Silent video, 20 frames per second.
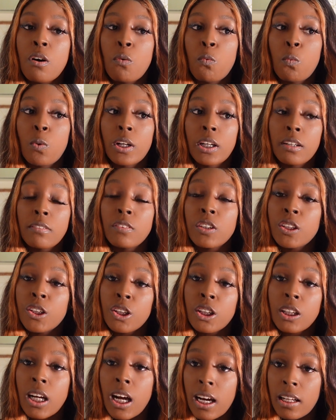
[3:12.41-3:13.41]
Whatever
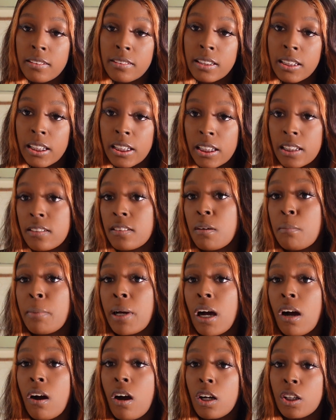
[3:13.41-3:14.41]
your content is
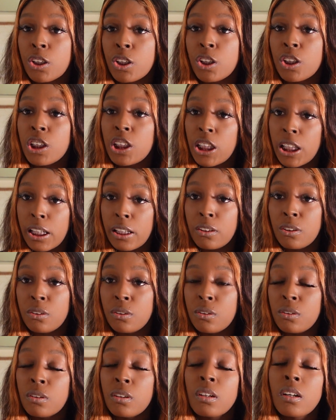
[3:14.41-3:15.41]
about on your
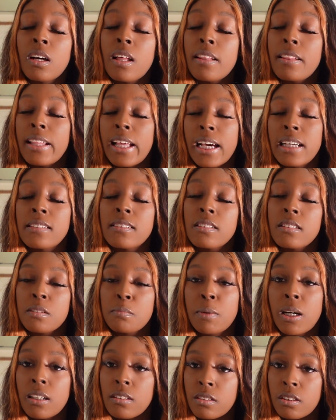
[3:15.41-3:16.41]
channel, that's the
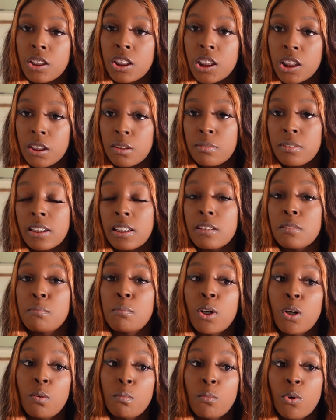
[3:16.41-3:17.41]
sponsorships that's
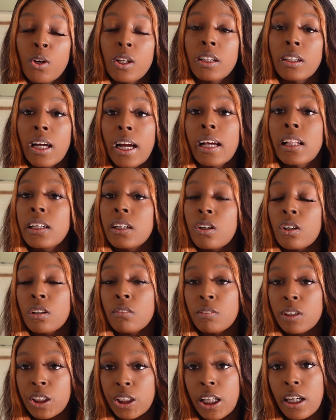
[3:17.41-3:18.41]
more than likely going to
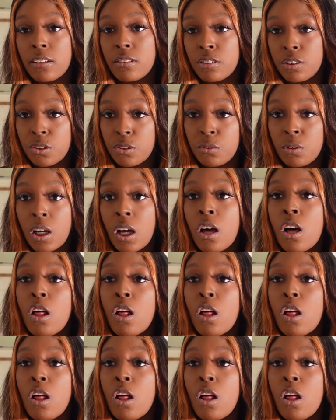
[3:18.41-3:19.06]
reach out to you.